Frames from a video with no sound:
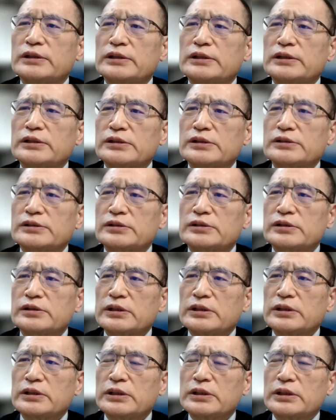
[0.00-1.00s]
is
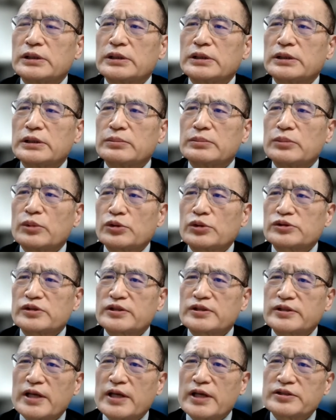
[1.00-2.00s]
the uh,
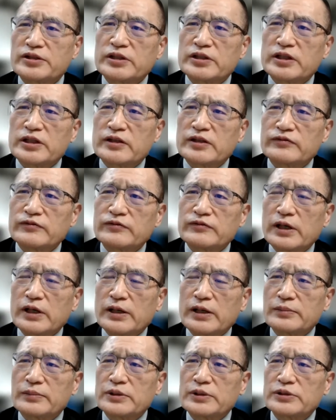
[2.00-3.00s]
most sensitive um,